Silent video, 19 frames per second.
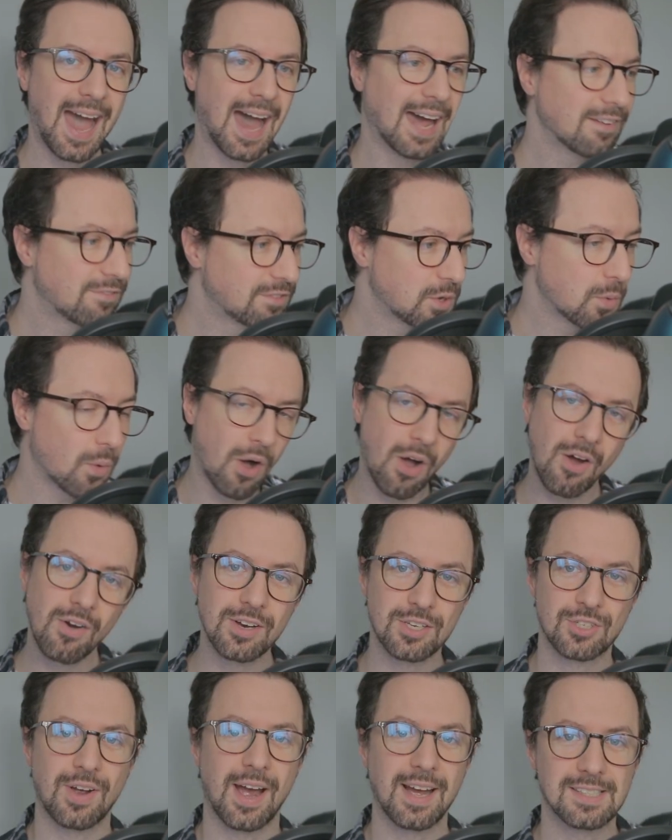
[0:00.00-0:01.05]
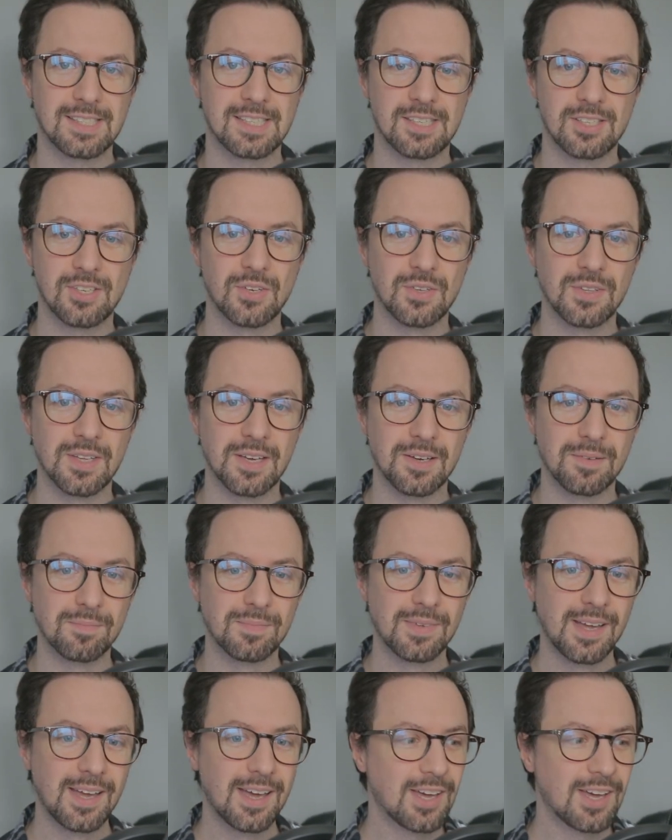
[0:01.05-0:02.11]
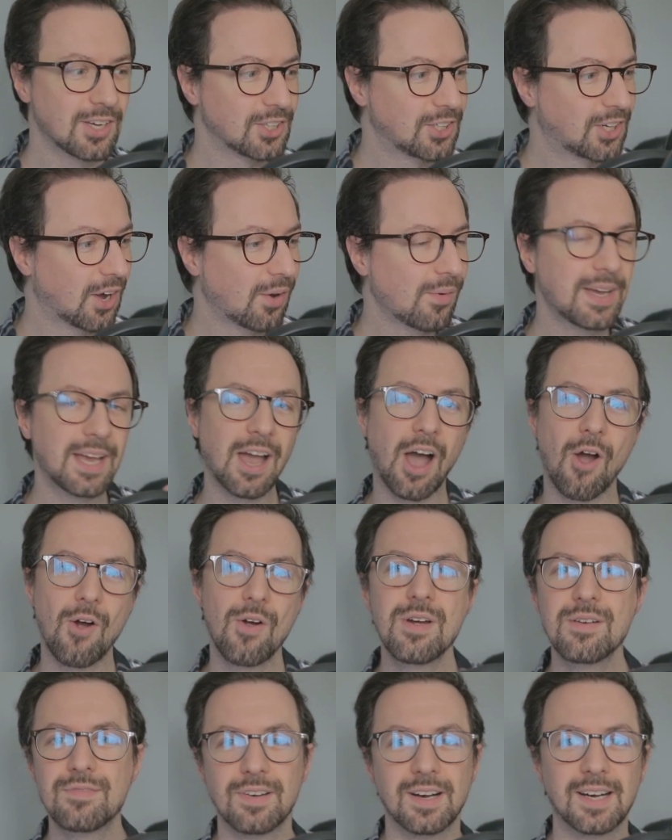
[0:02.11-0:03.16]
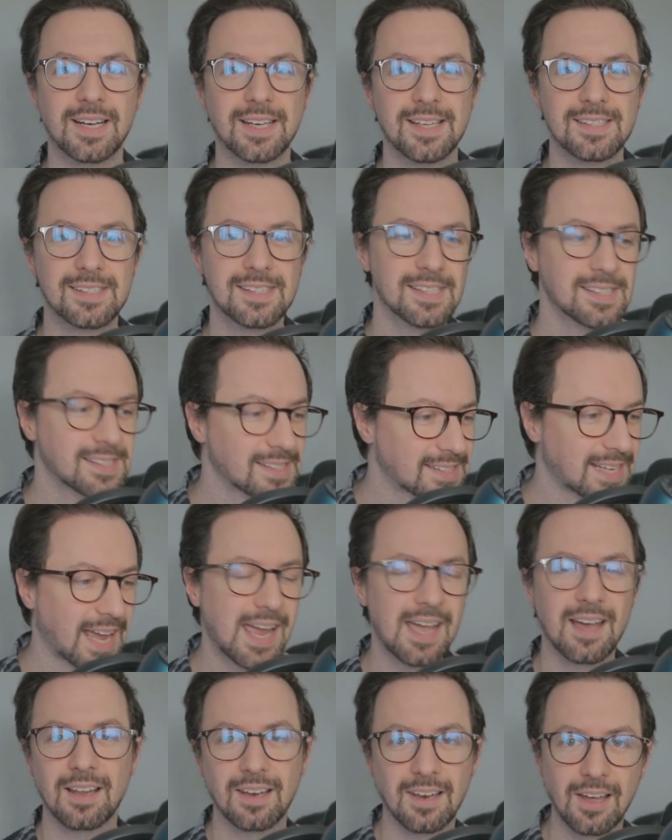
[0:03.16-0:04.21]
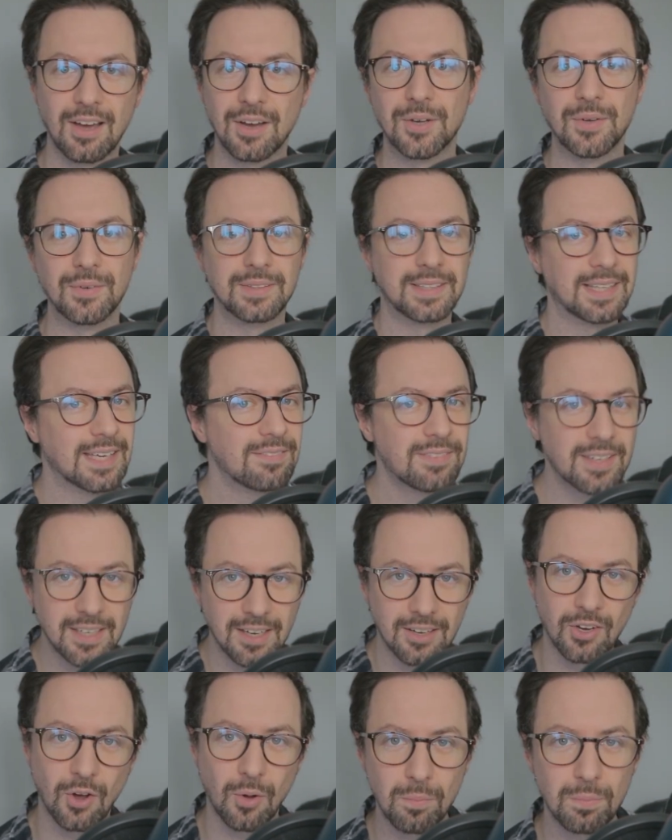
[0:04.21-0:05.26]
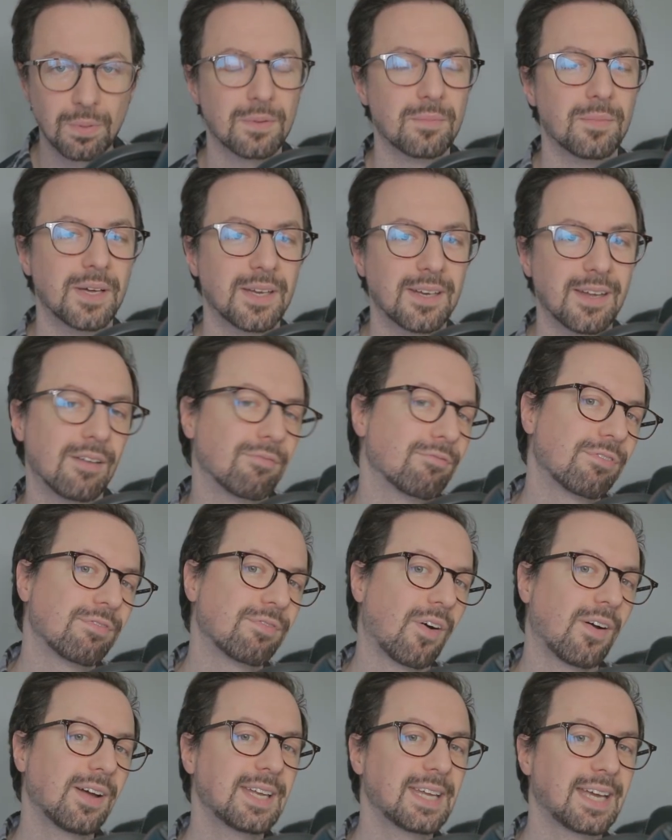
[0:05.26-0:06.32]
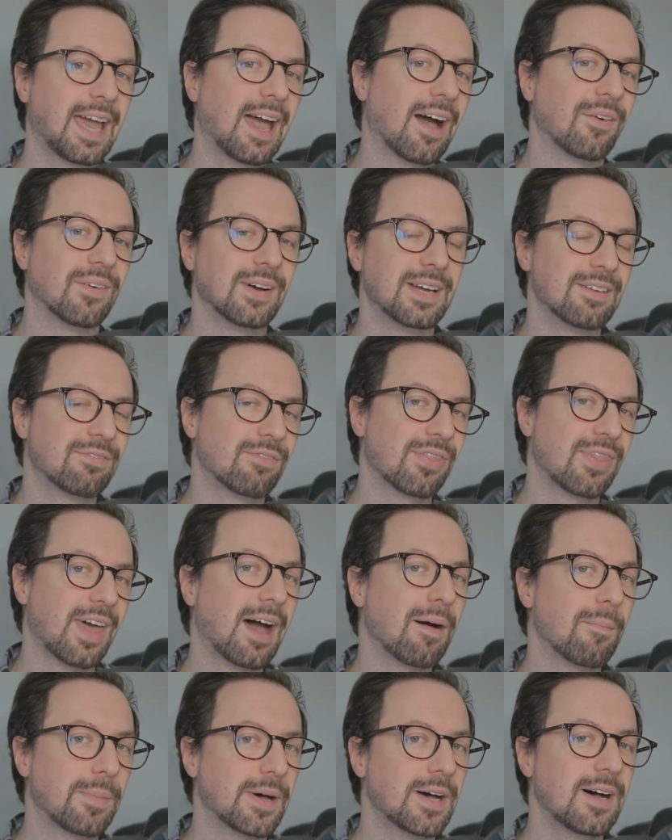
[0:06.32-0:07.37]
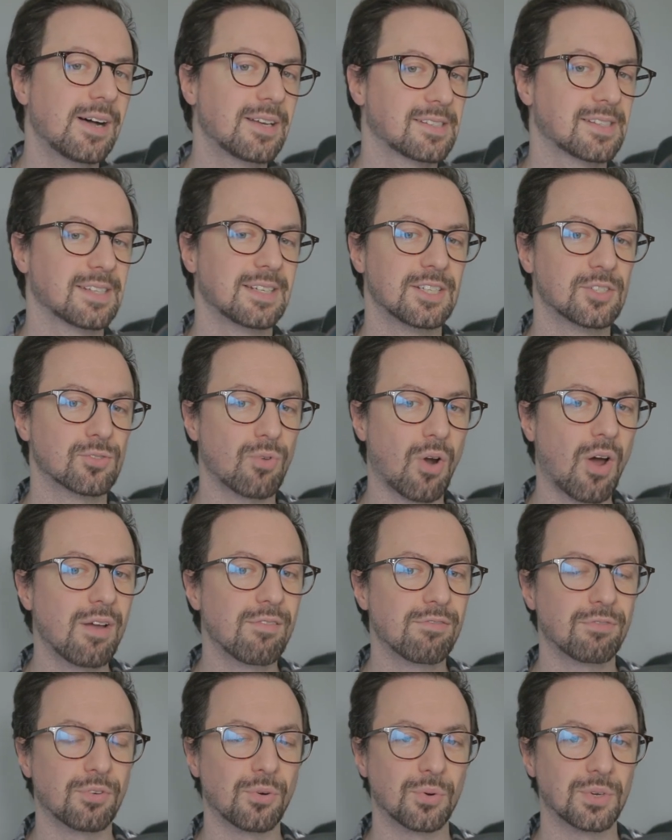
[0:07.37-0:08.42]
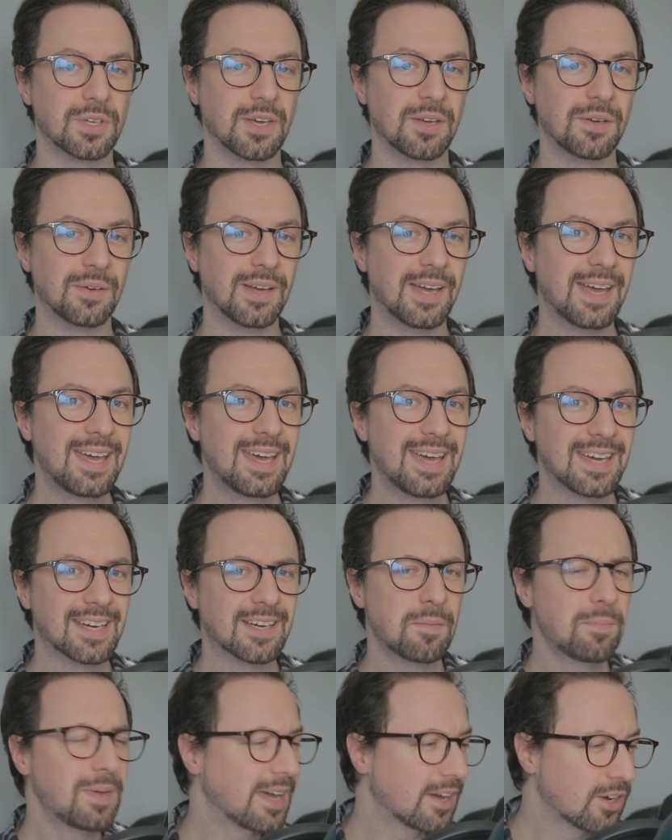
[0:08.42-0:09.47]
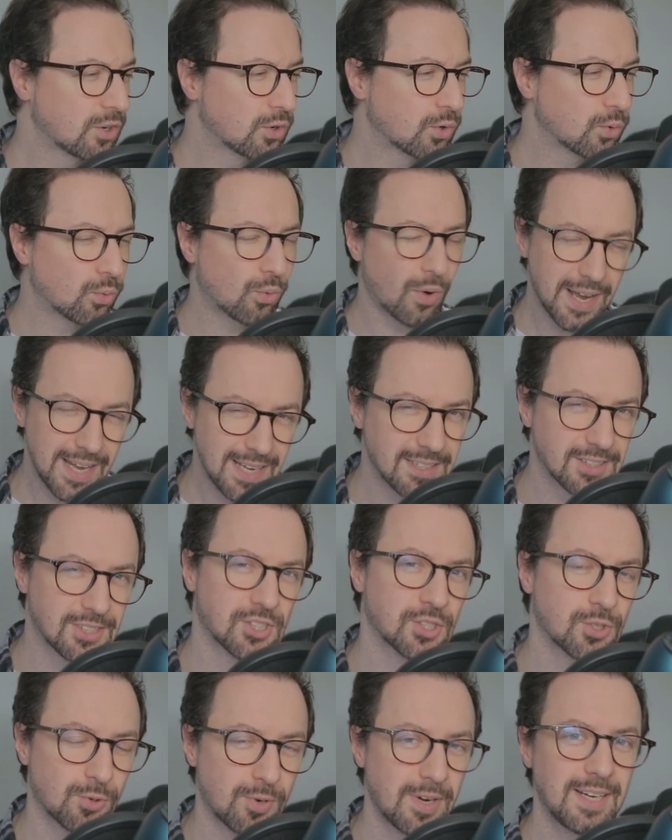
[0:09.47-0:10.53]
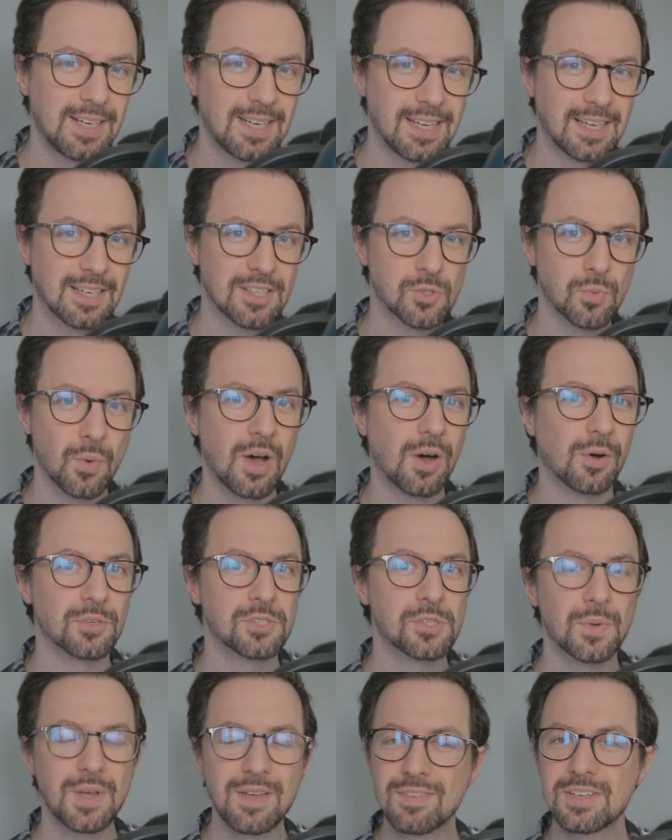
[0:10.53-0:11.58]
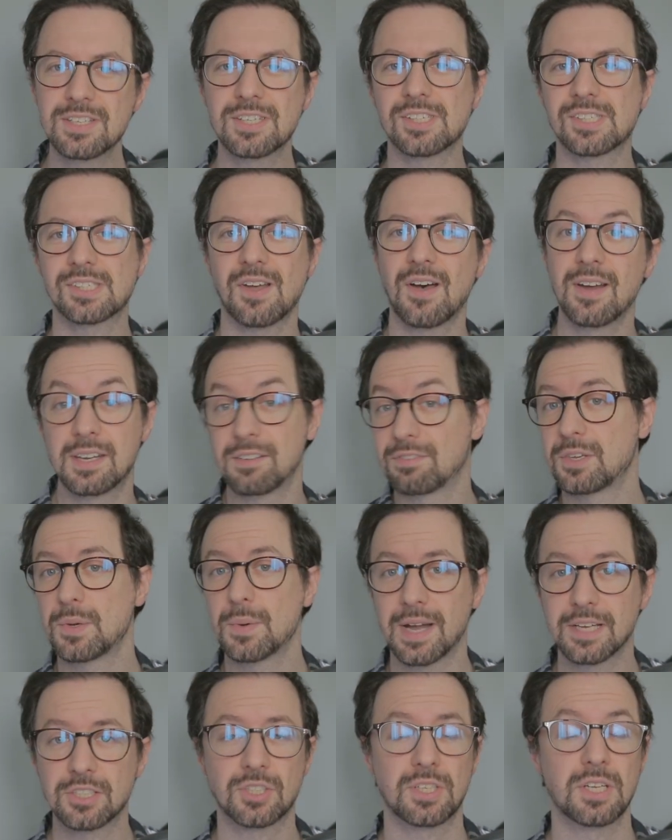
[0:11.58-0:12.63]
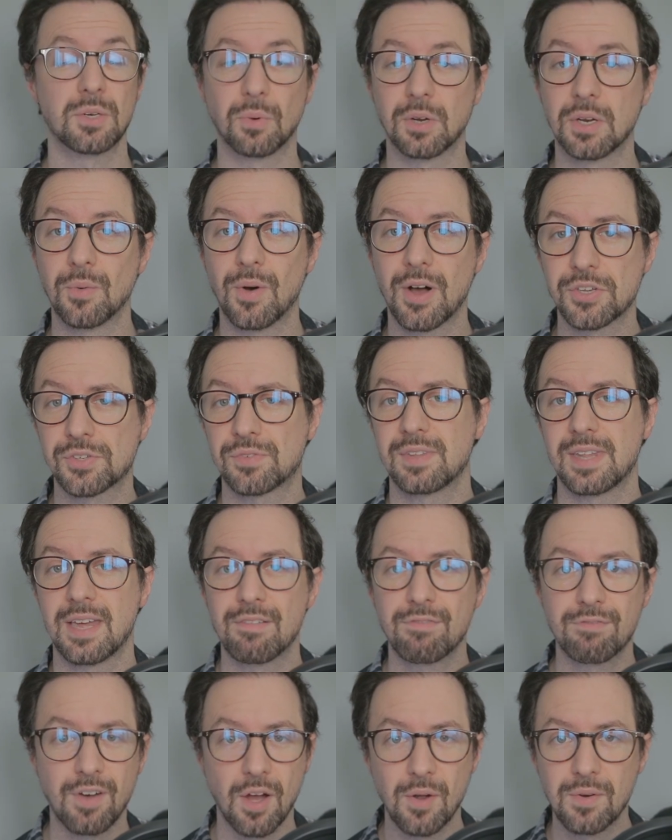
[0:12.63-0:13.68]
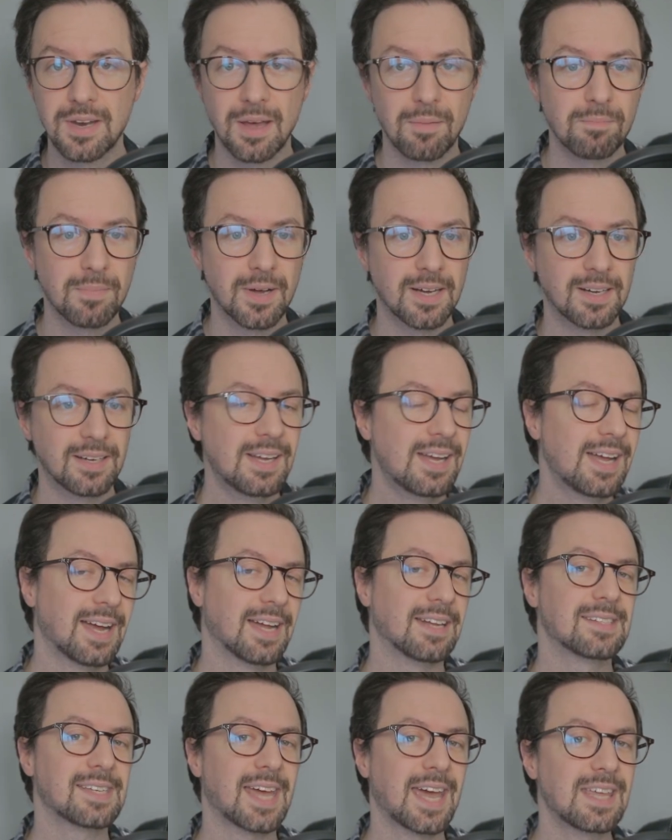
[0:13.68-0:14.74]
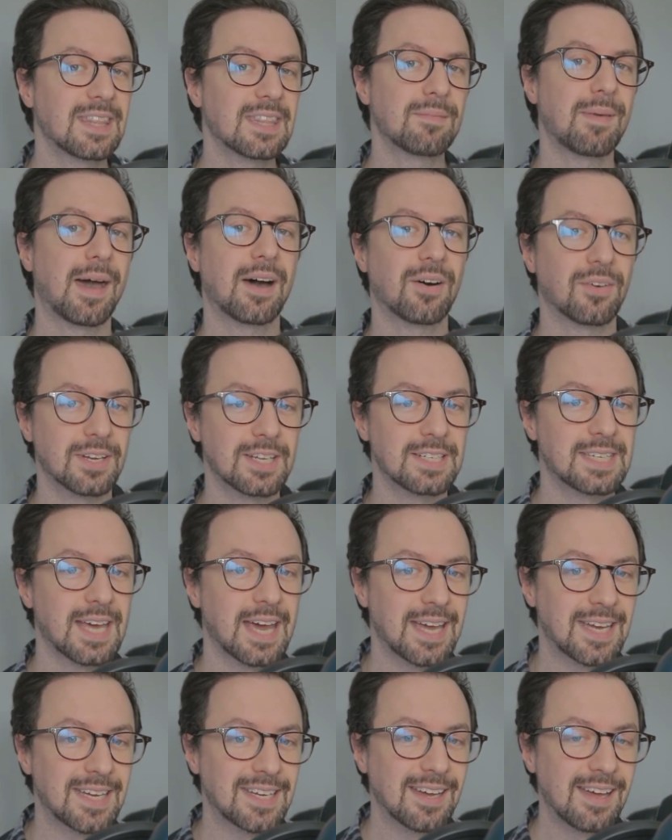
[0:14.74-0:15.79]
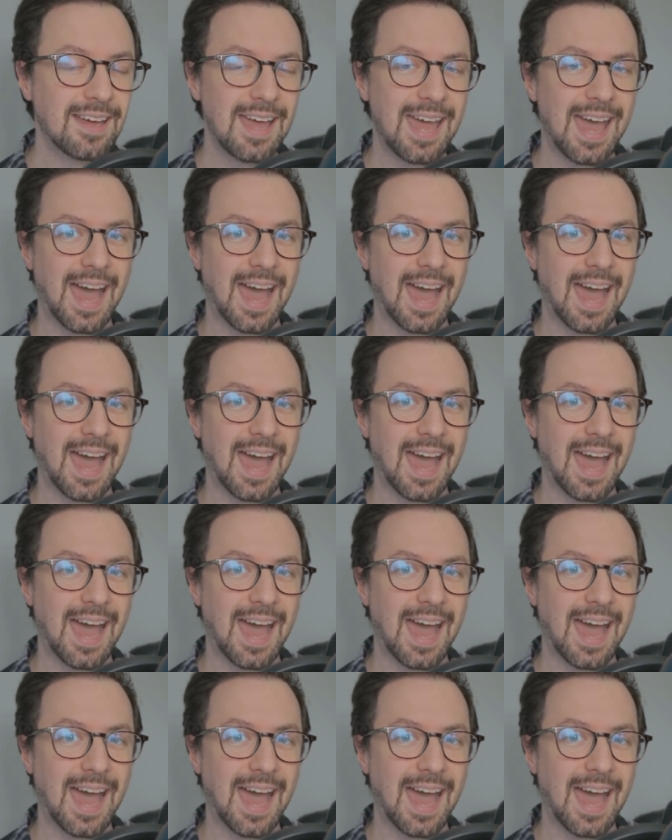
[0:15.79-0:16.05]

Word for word: And if you are attracted to them, going over to say hello, giving a compliment, and finding out if that person is right for you can be a great screening as well to even decide if you actually want to ask for their phone number and take them out on a date.